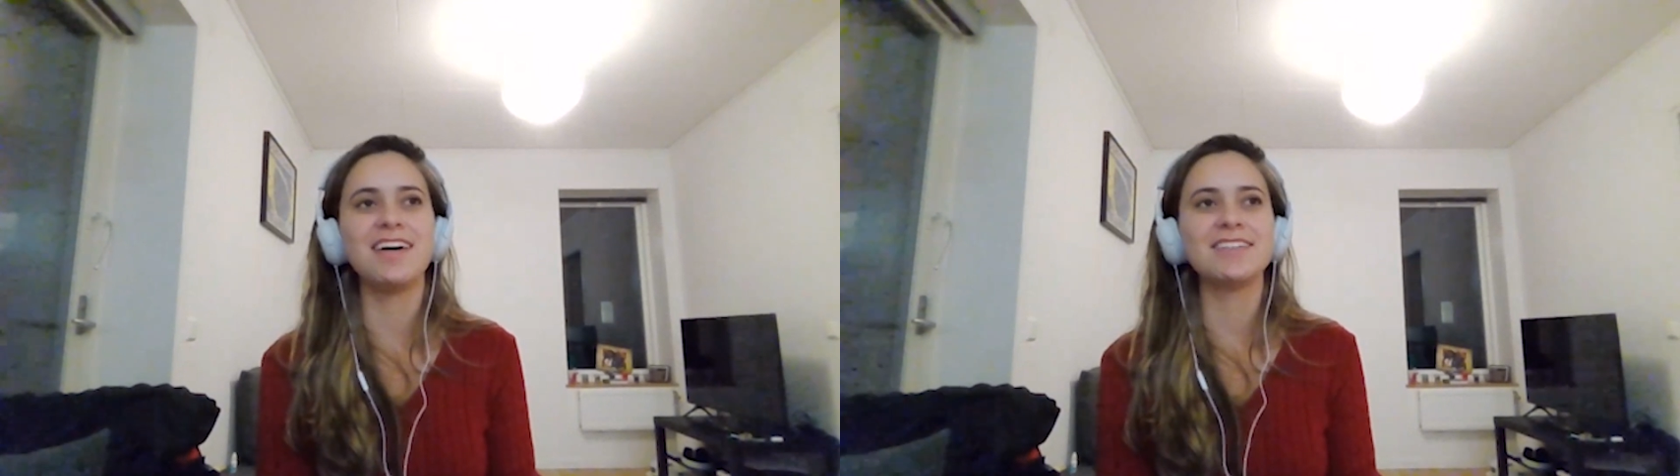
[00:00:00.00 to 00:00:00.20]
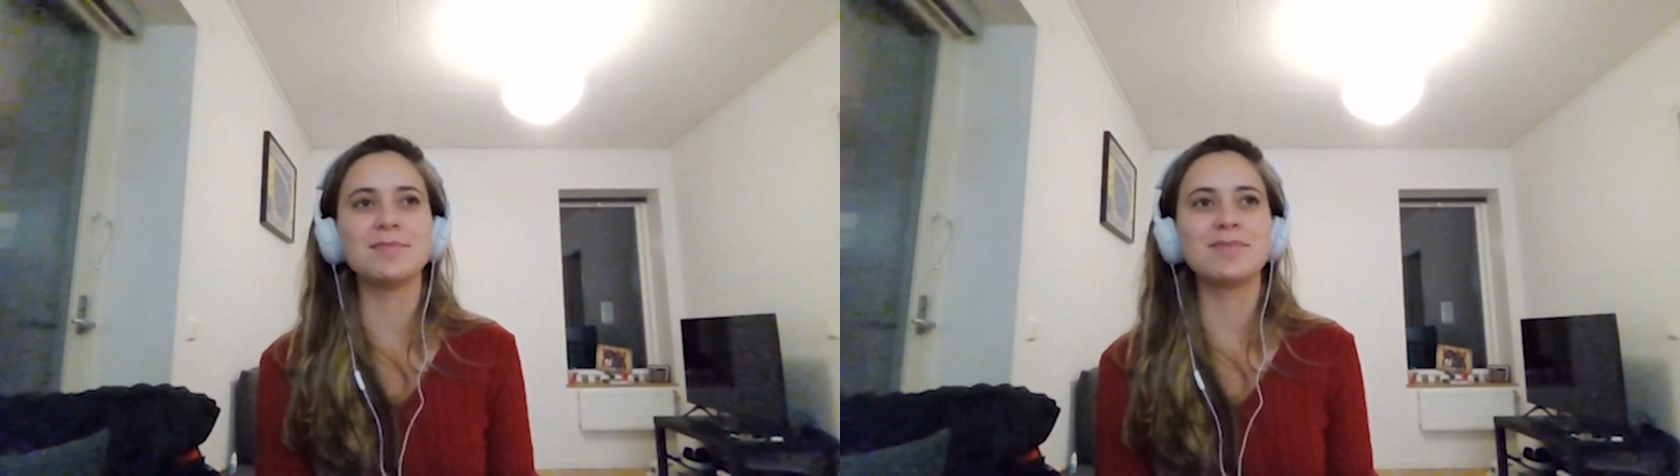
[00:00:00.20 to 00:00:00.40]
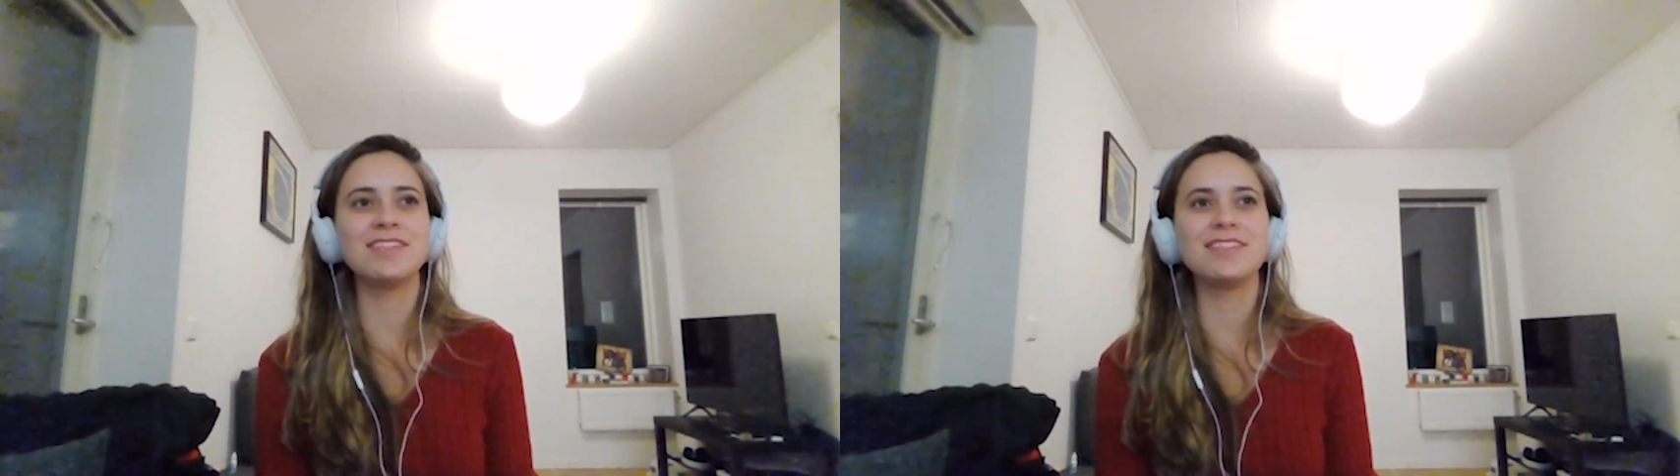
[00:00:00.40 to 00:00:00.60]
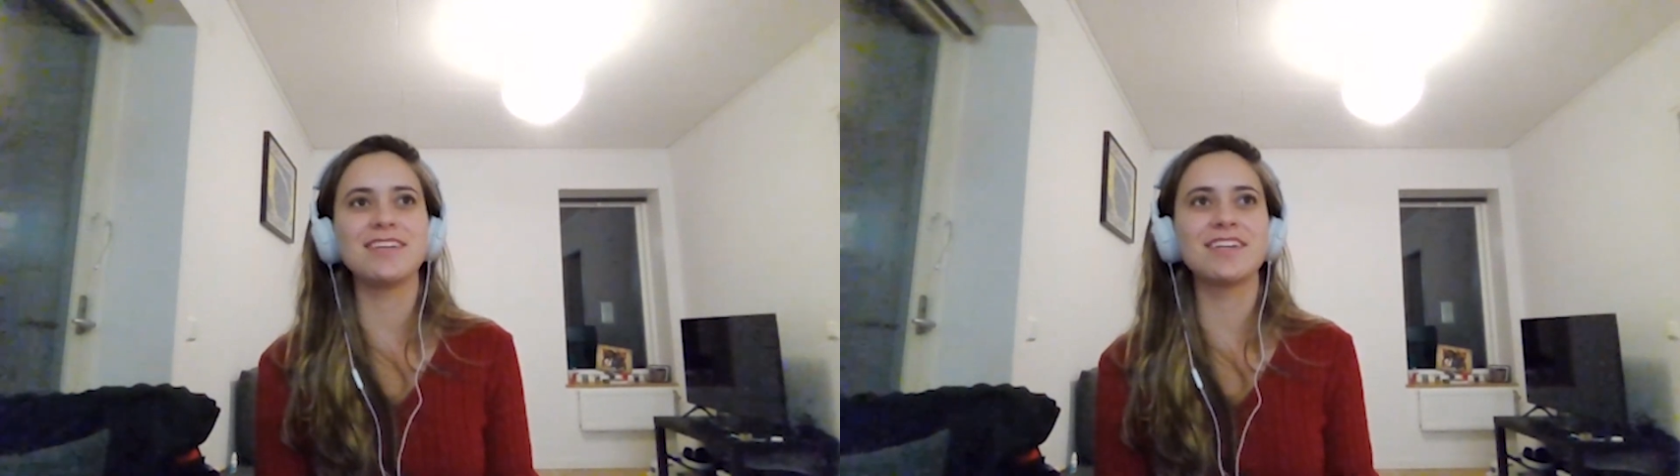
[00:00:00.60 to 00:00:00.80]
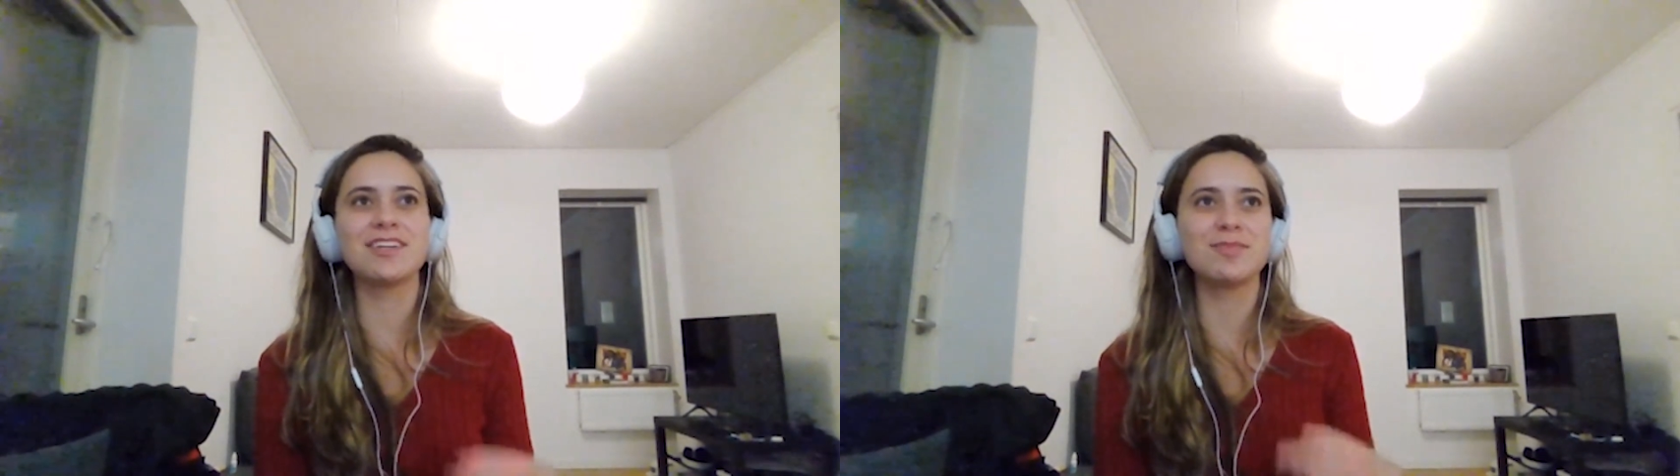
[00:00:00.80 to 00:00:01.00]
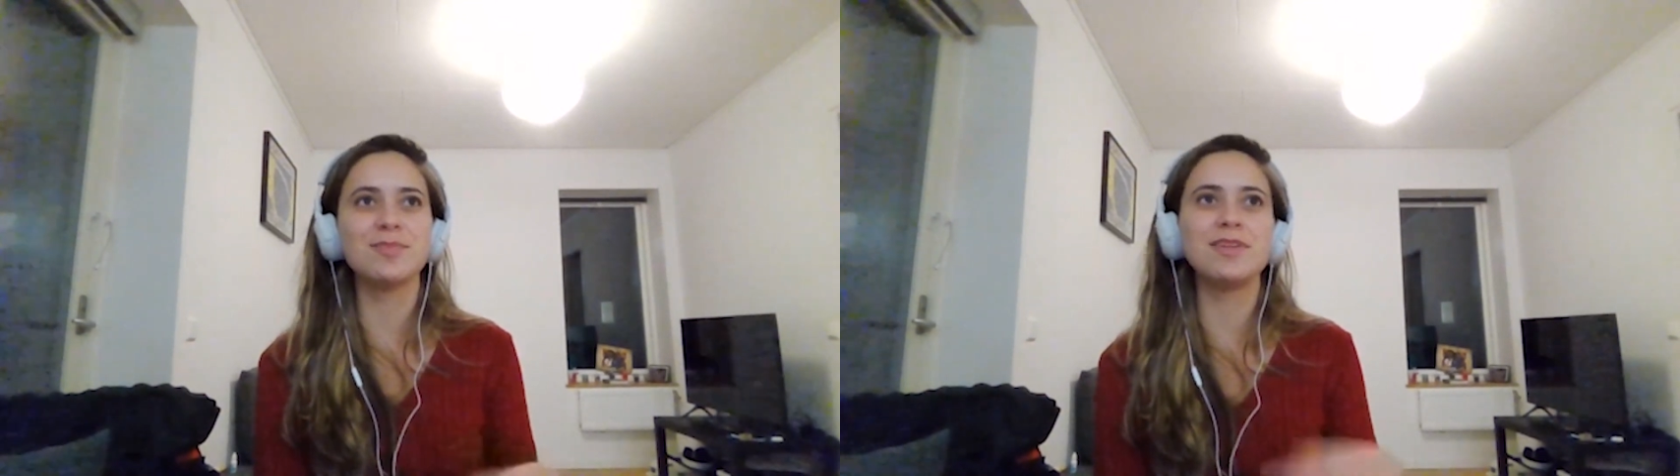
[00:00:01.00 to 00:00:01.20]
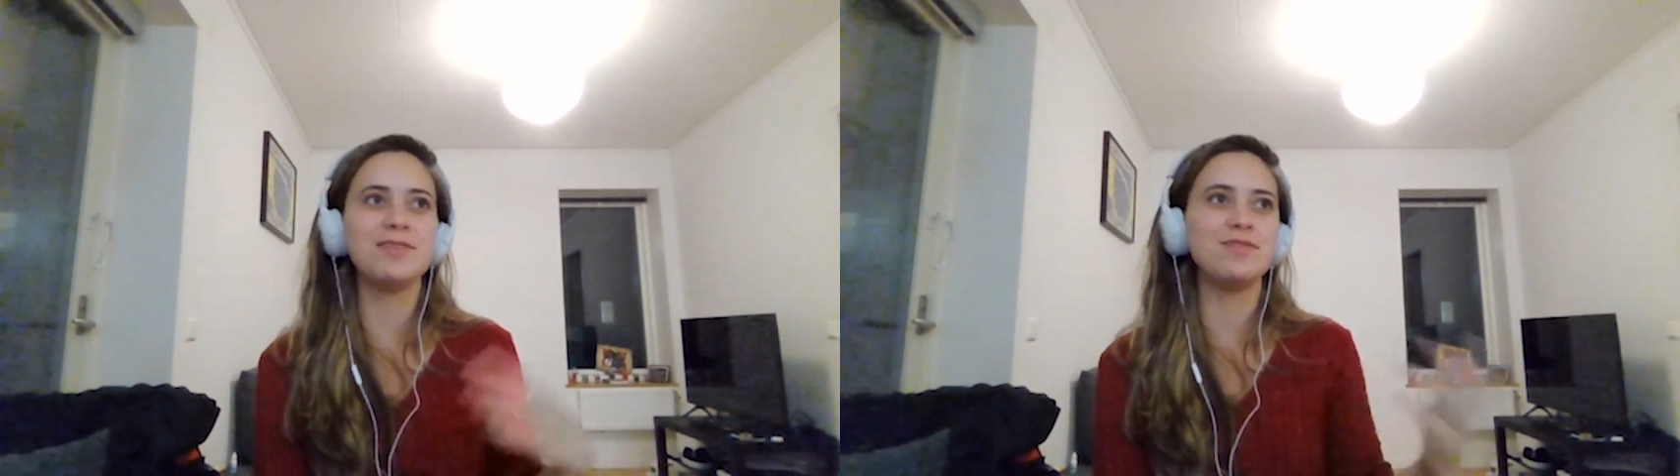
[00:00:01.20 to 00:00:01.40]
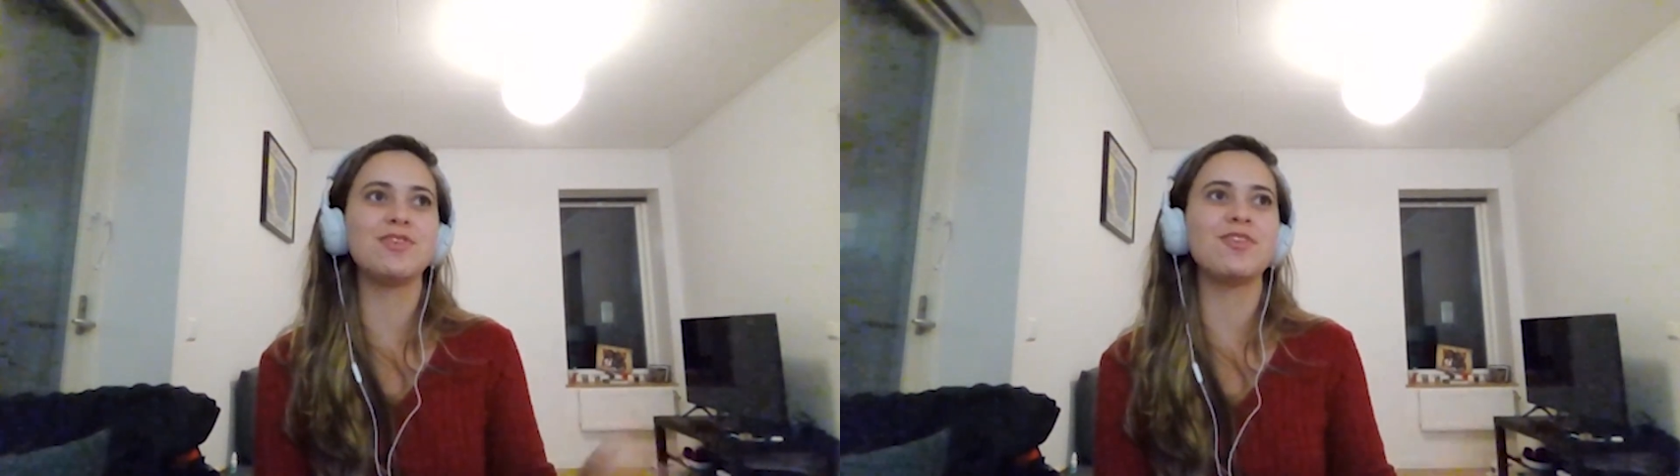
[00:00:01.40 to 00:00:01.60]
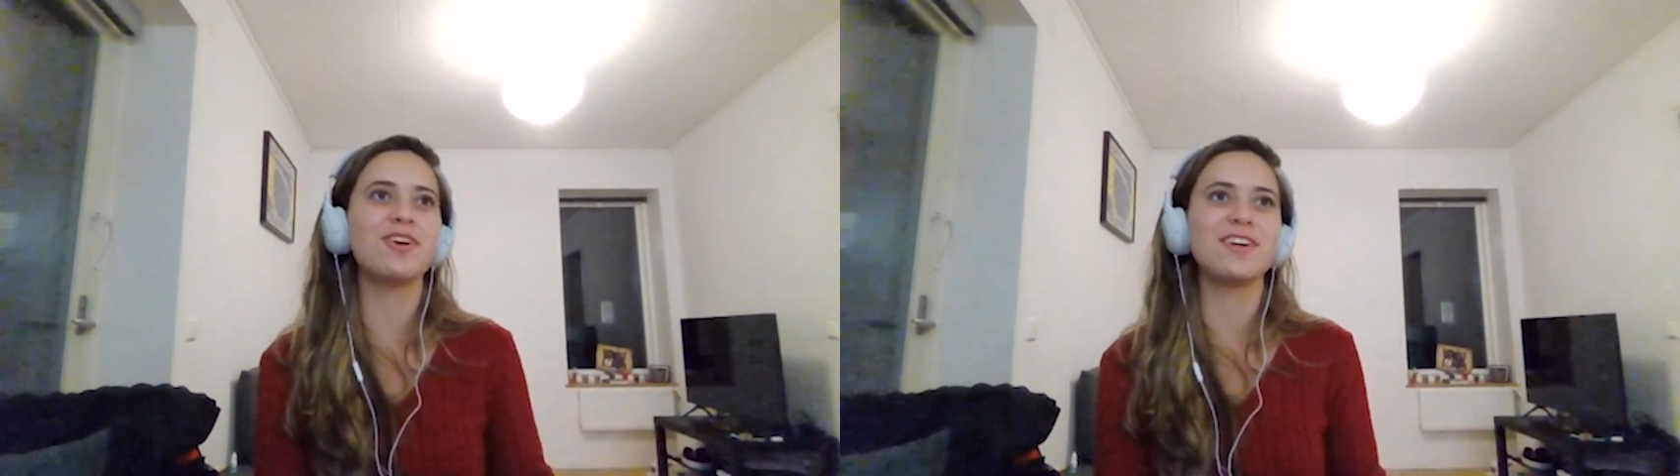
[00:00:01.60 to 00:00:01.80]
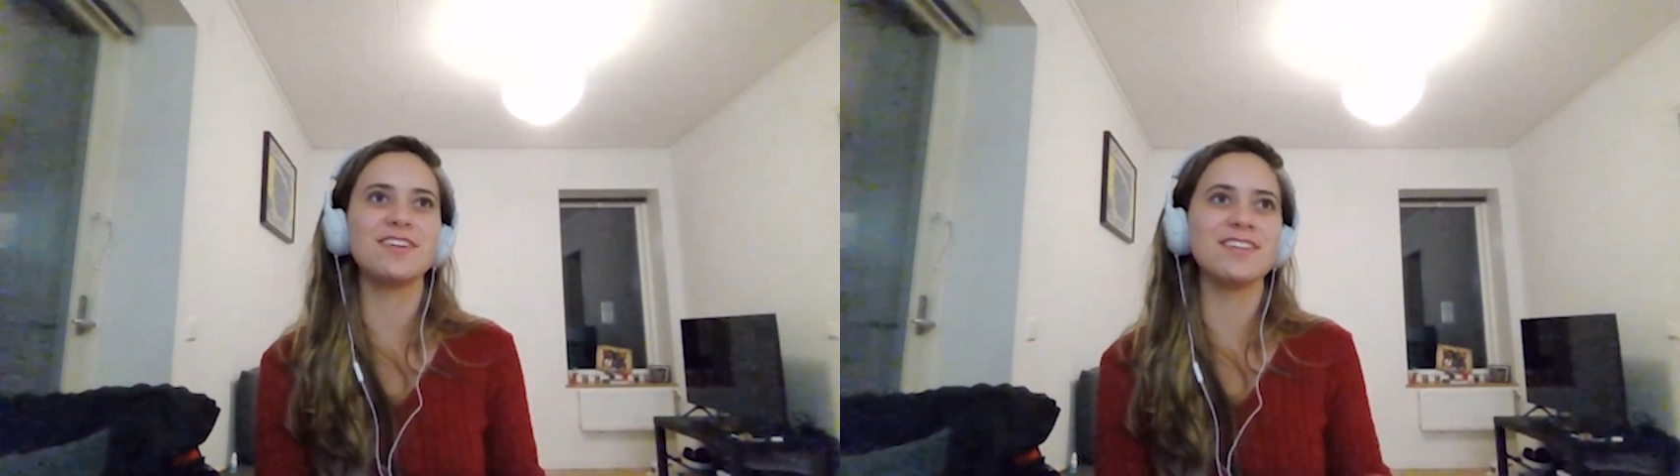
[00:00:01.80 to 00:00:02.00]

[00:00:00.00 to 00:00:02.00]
Sometimes I cannot believe you are